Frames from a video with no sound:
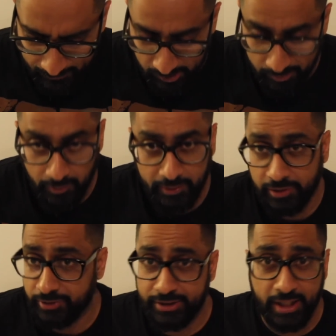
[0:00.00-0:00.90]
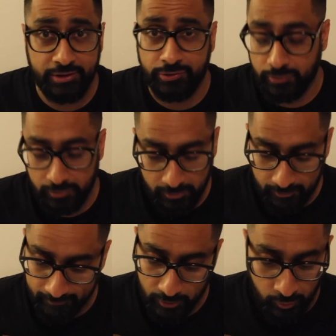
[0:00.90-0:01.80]
he's probably gonna die too.
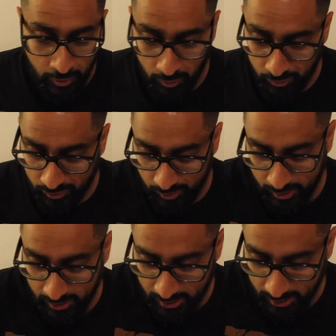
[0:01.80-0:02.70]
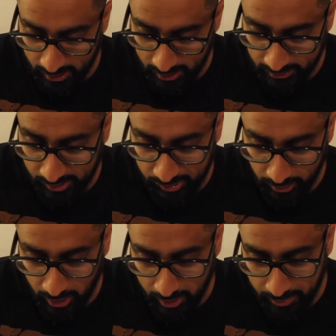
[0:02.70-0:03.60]
Who knows? Uh, that's
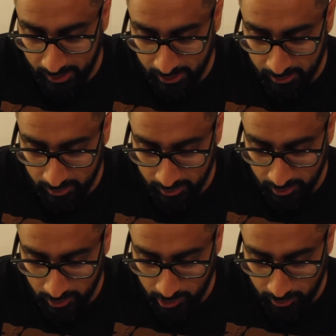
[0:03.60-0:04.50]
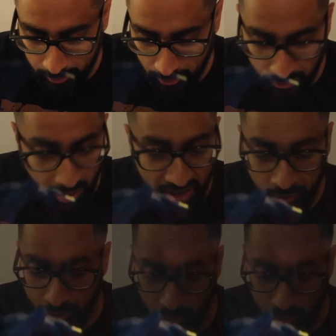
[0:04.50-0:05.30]
a lot of pain to be put through. I don't